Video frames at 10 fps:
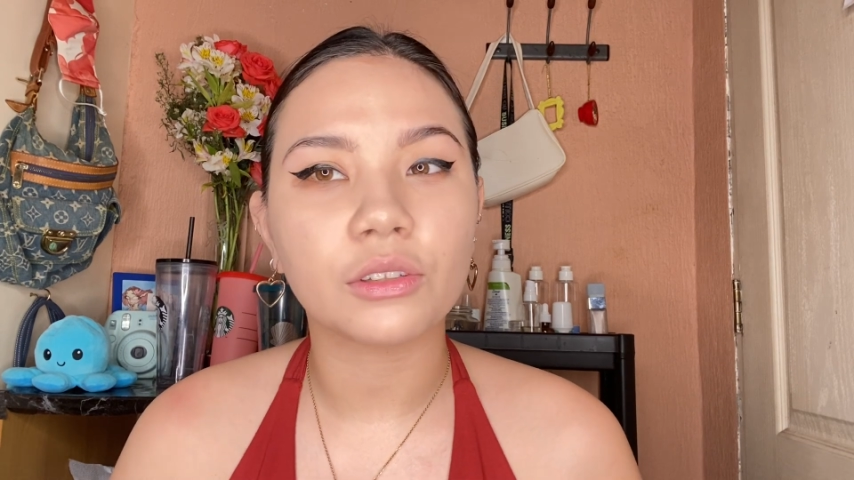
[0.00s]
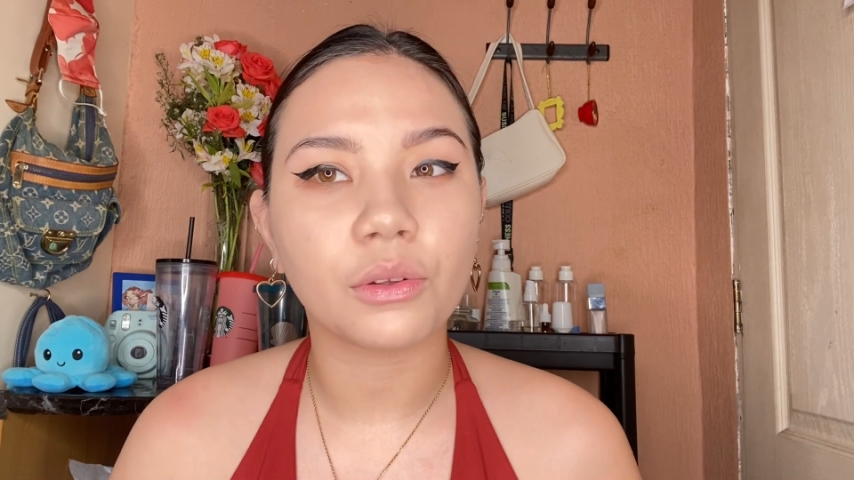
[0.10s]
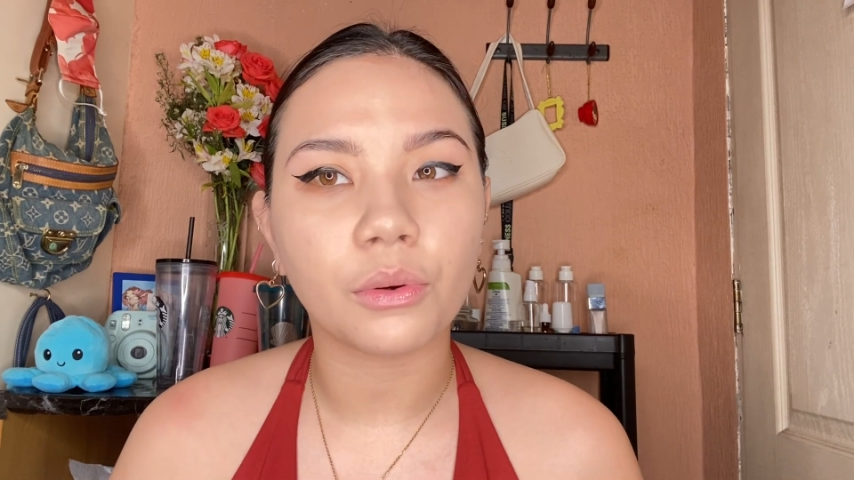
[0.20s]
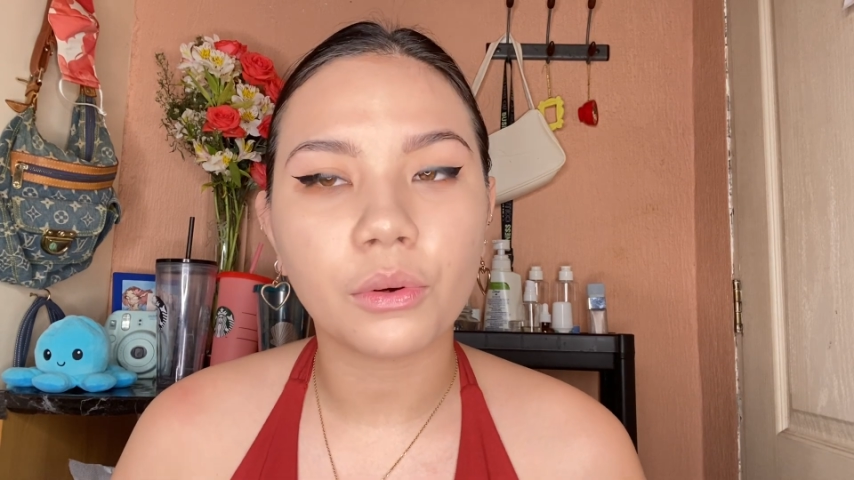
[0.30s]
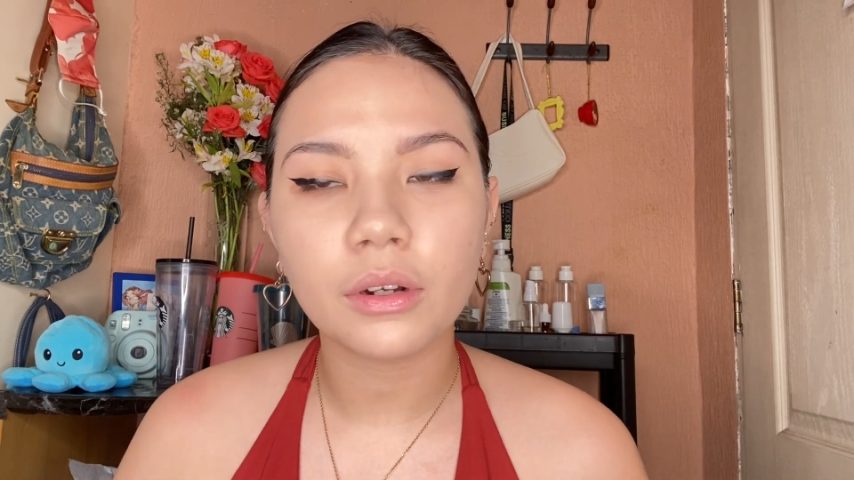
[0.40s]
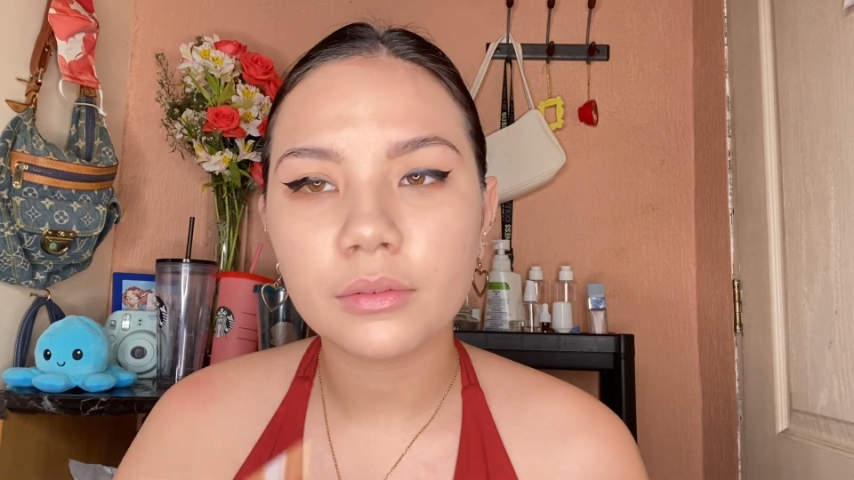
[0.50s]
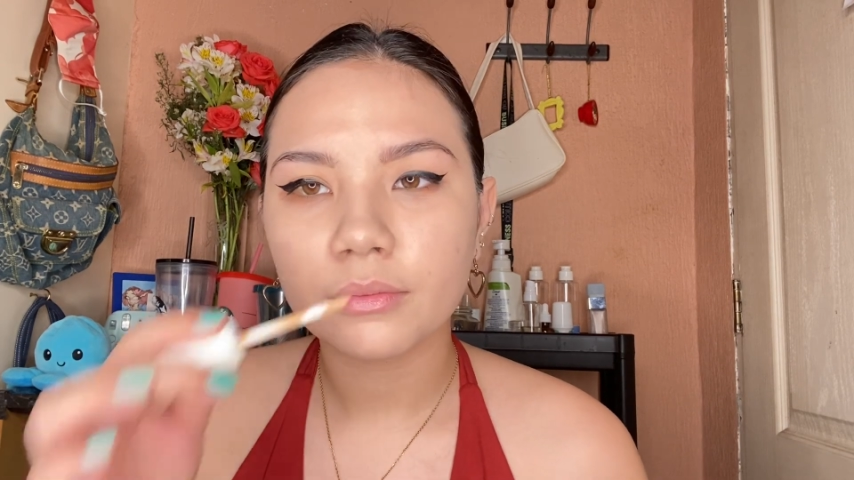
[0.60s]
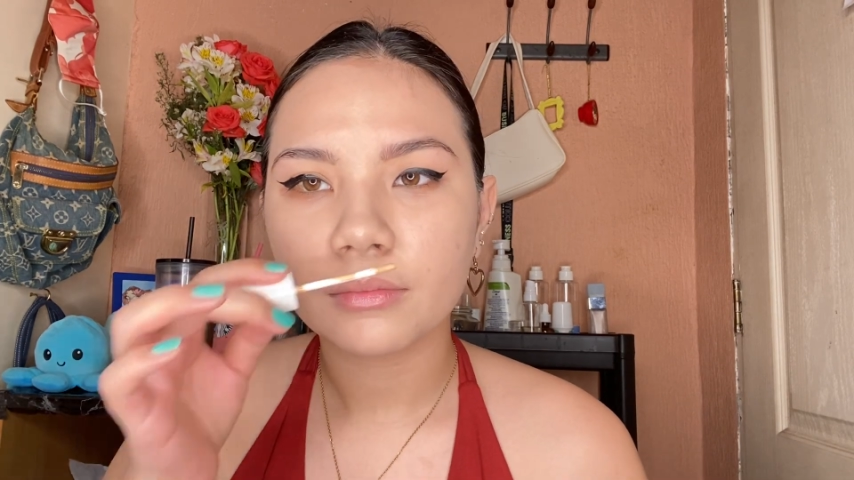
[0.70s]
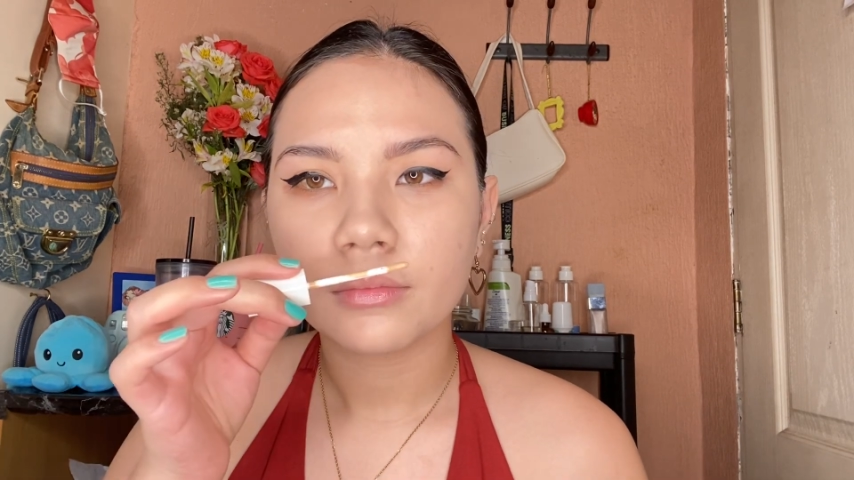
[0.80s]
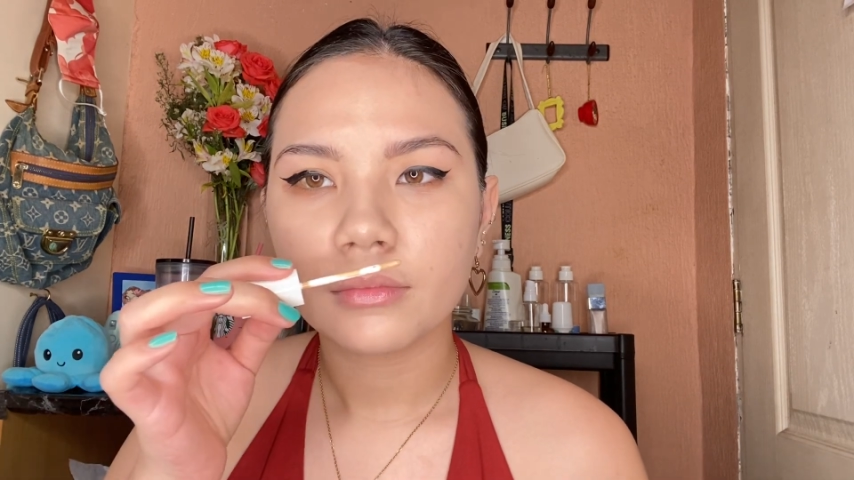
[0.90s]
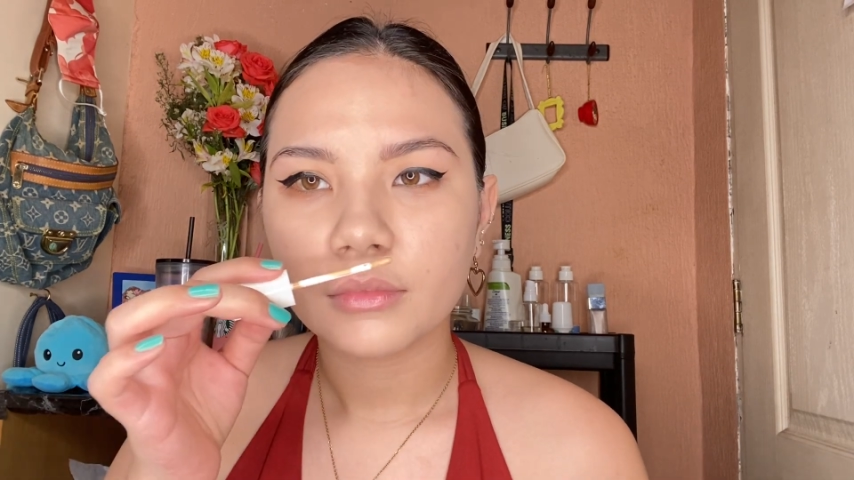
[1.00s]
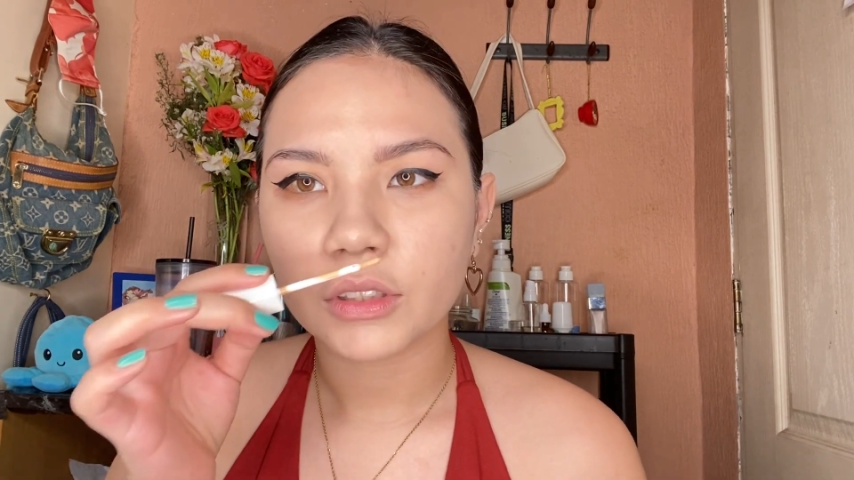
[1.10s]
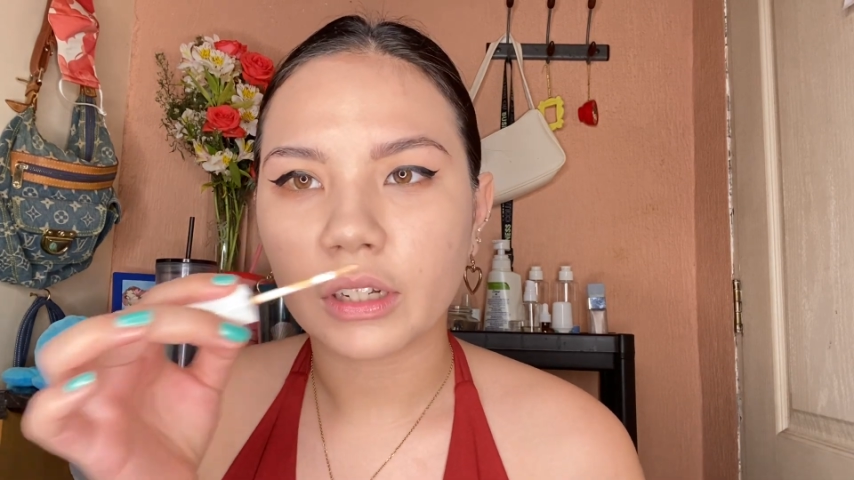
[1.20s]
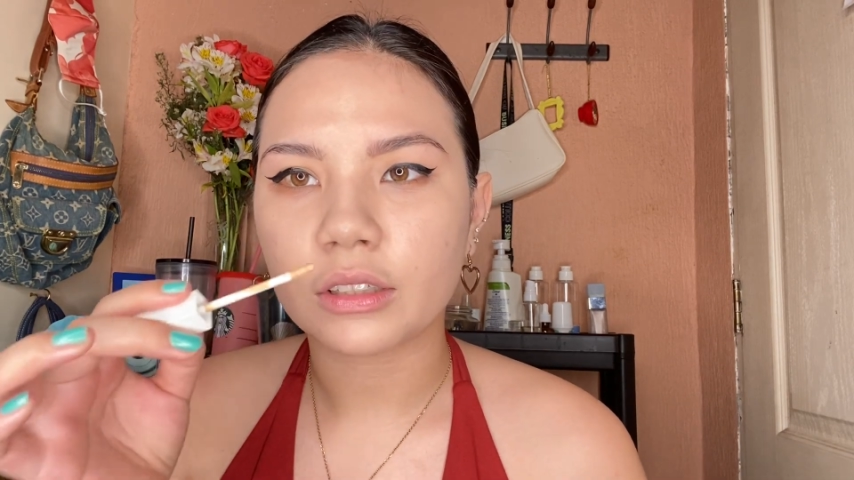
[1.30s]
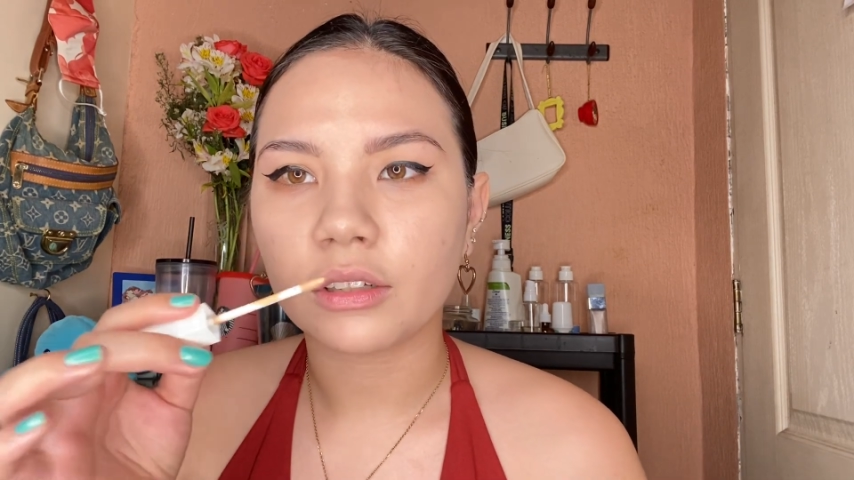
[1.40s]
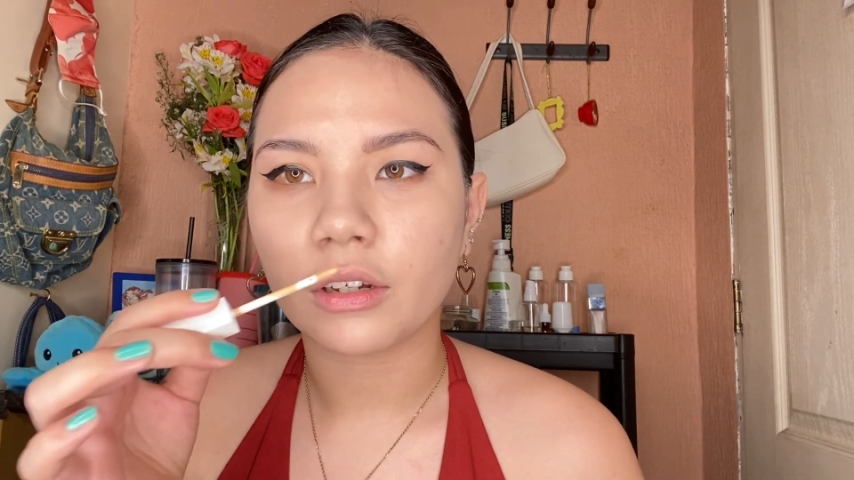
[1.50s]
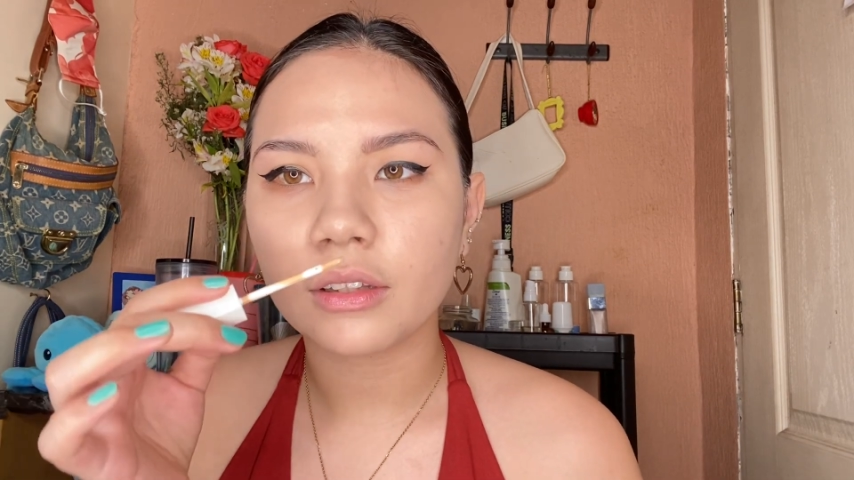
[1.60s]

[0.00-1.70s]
do, so that's good.